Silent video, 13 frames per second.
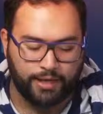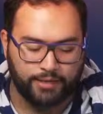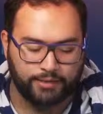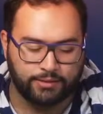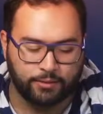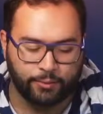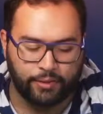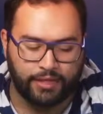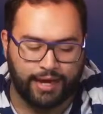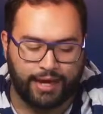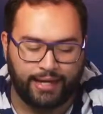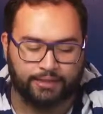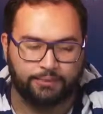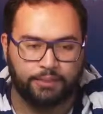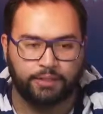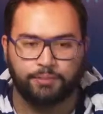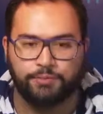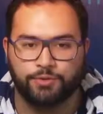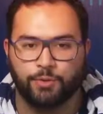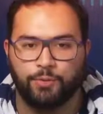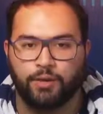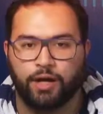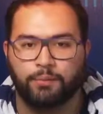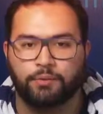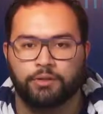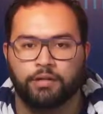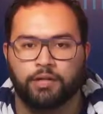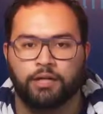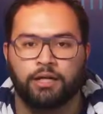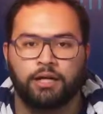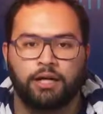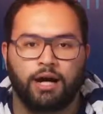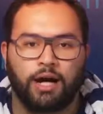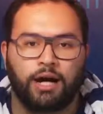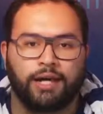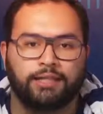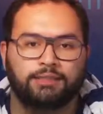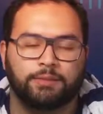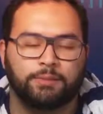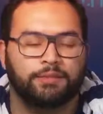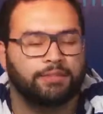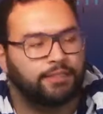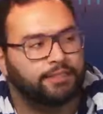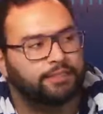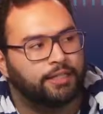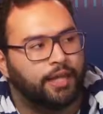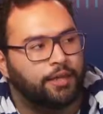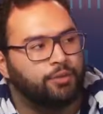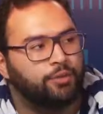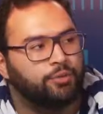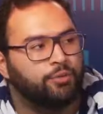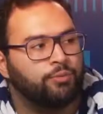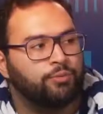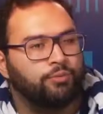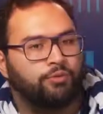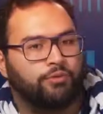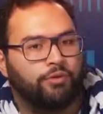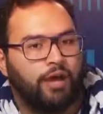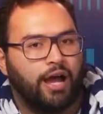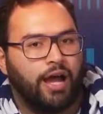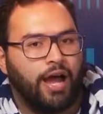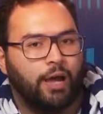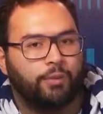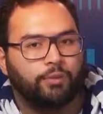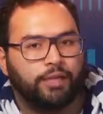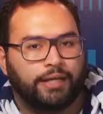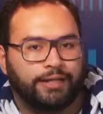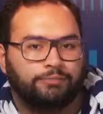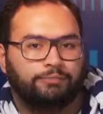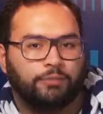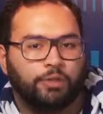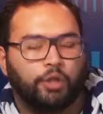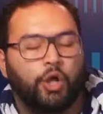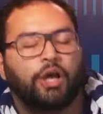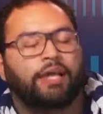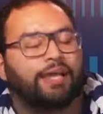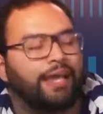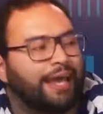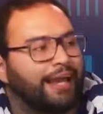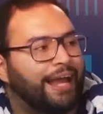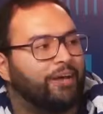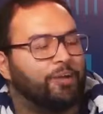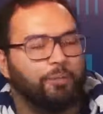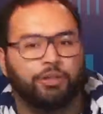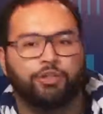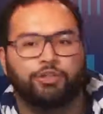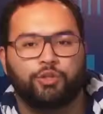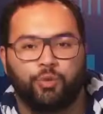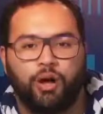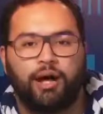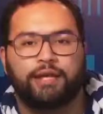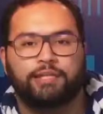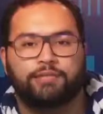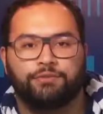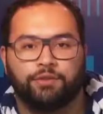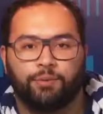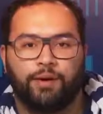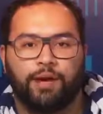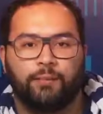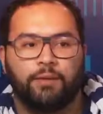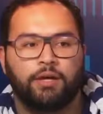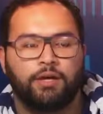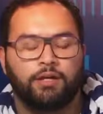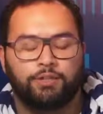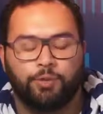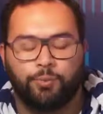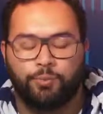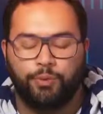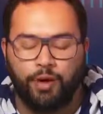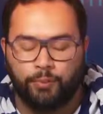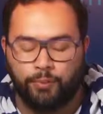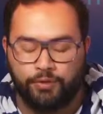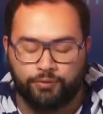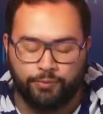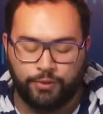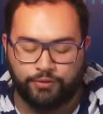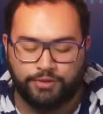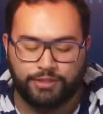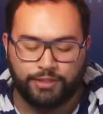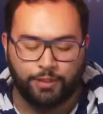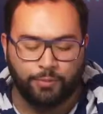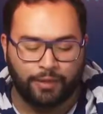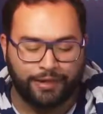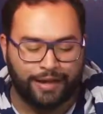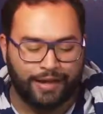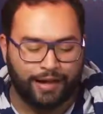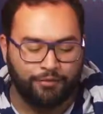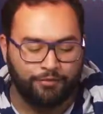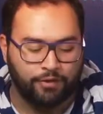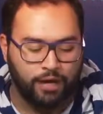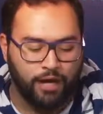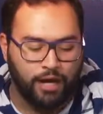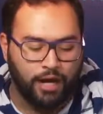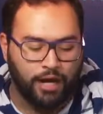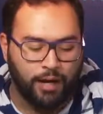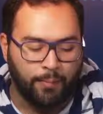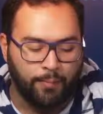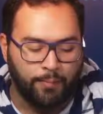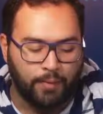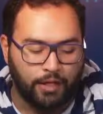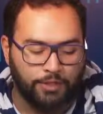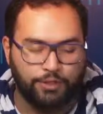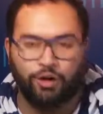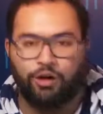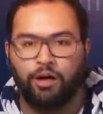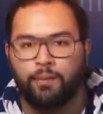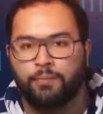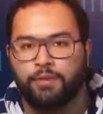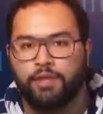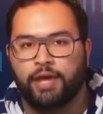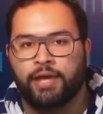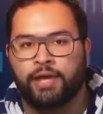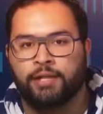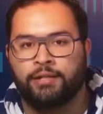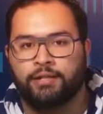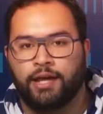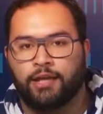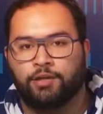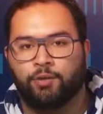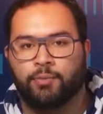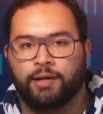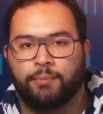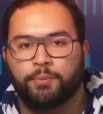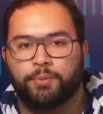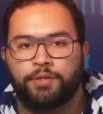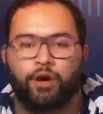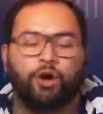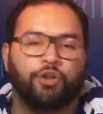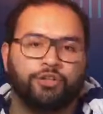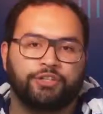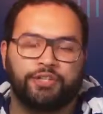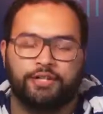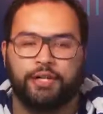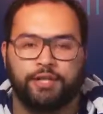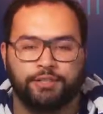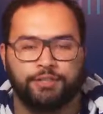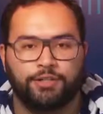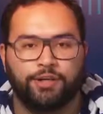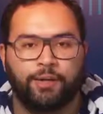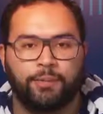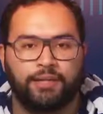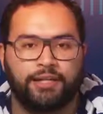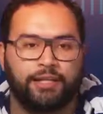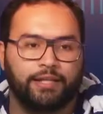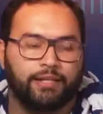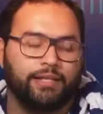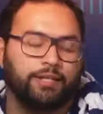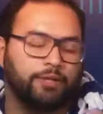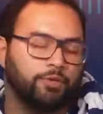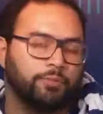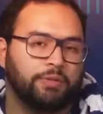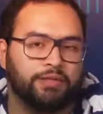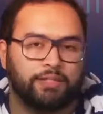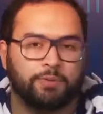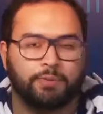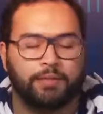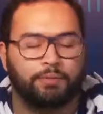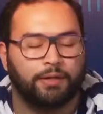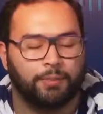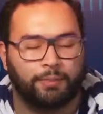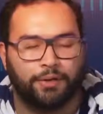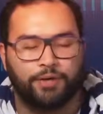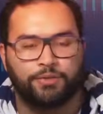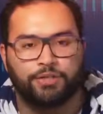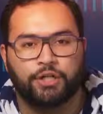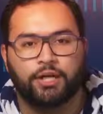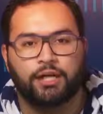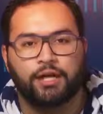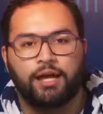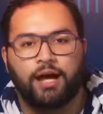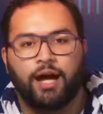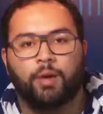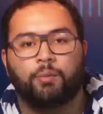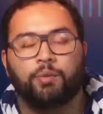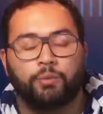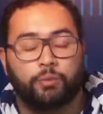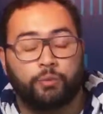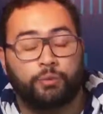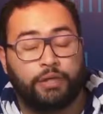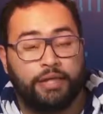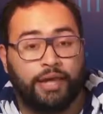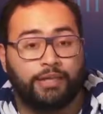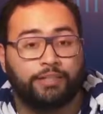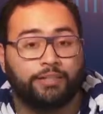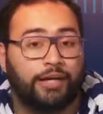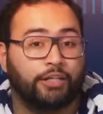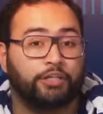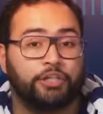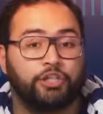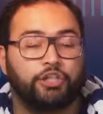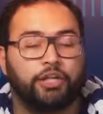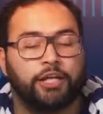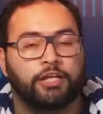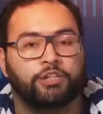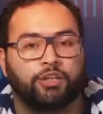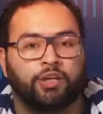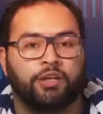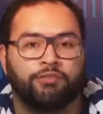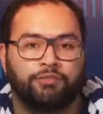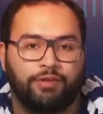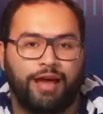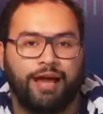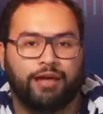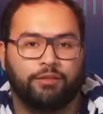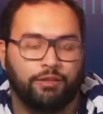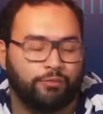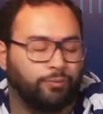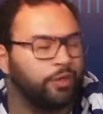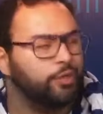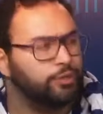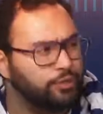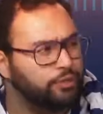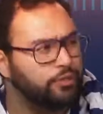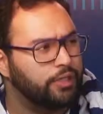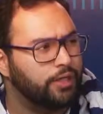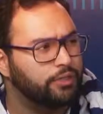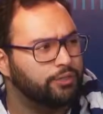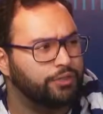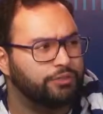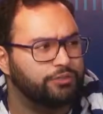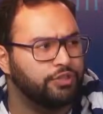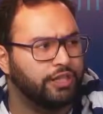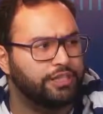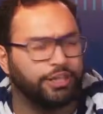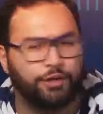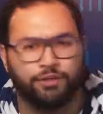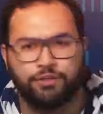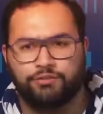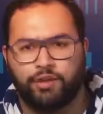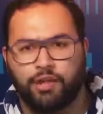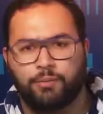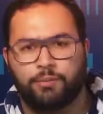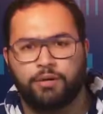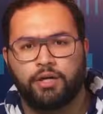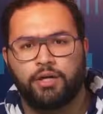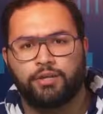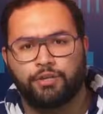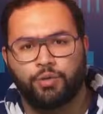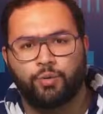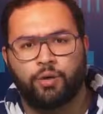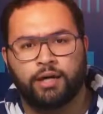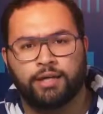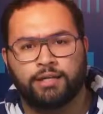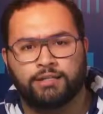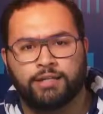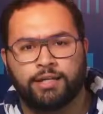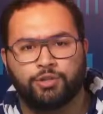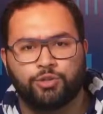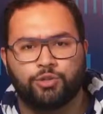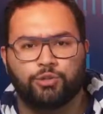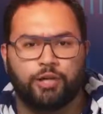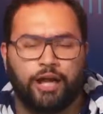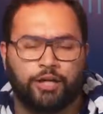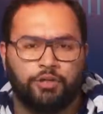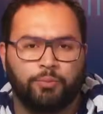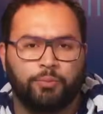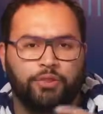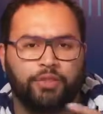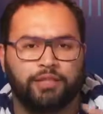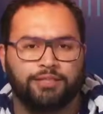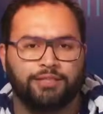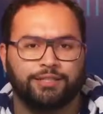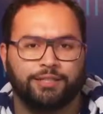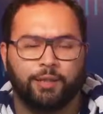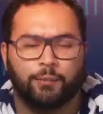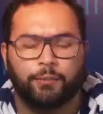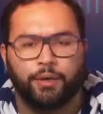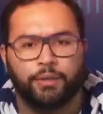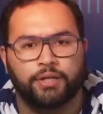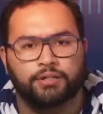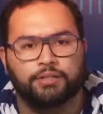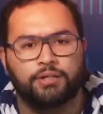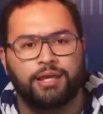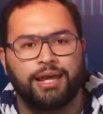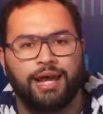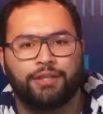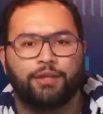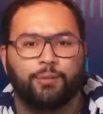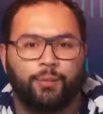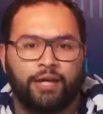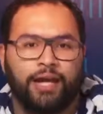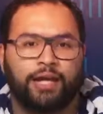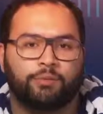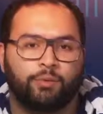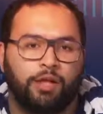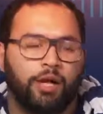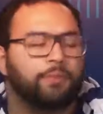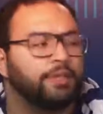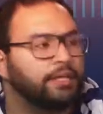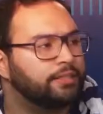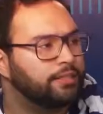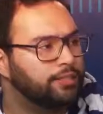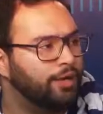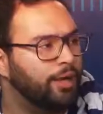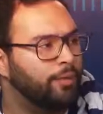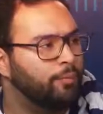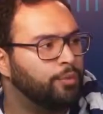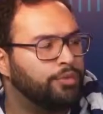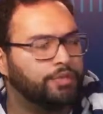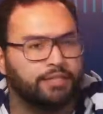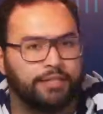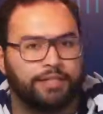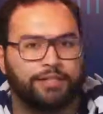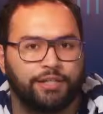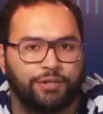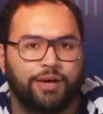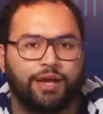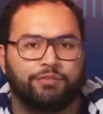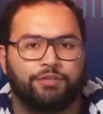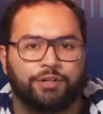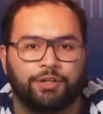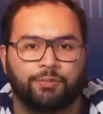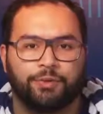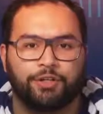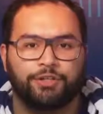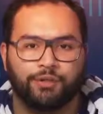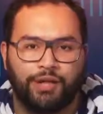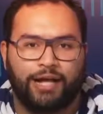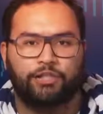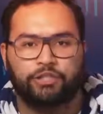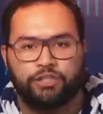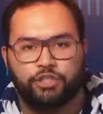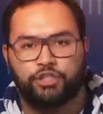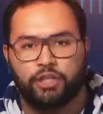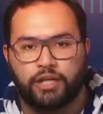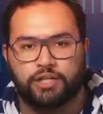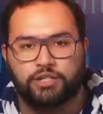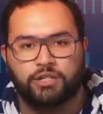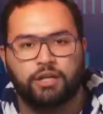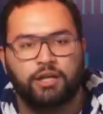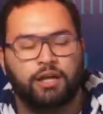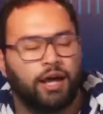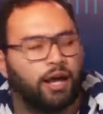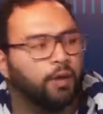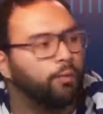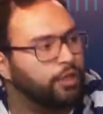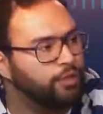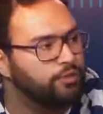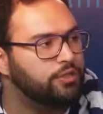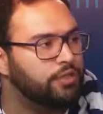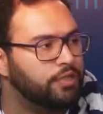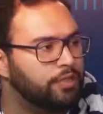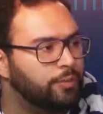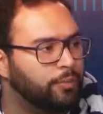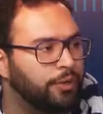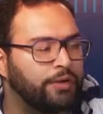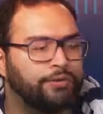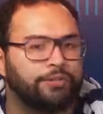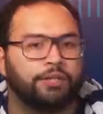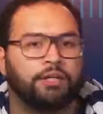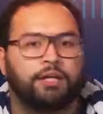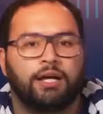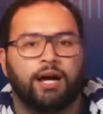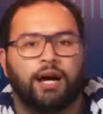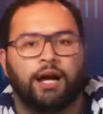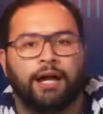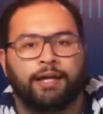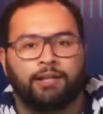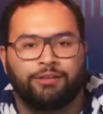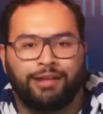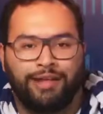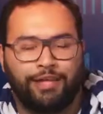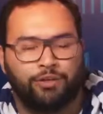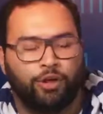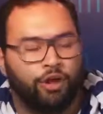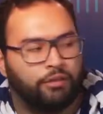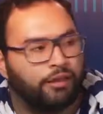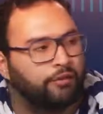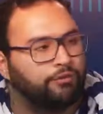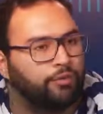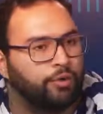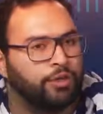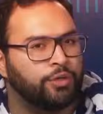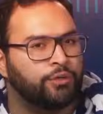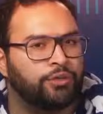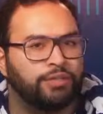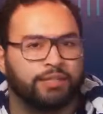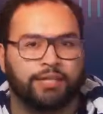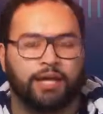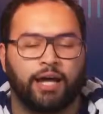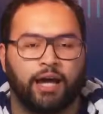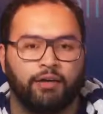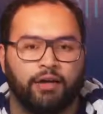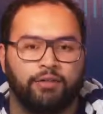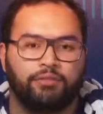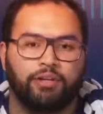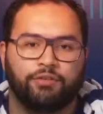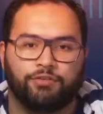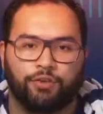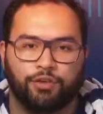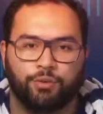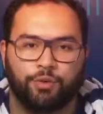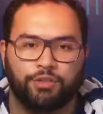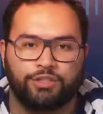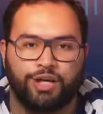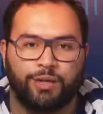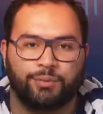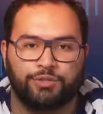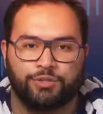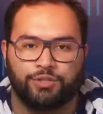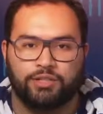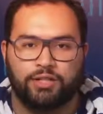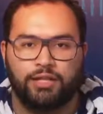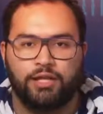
has React become so popular? It's because it takes a new look at how to build UIs for the web. So previously, you might have a DOM, and you might put all your data in the DOM, and it was being displayed by the browser. Well, with React, you actually change a lot of what you do there. You sort of change how you develop the UI instead. So you actually put things into components, and then React will update the DOM with the data that you have in your components. So it'll actually change what you see in the browser, and it'll handle all that for you. There's like even a virtual DOM that sort of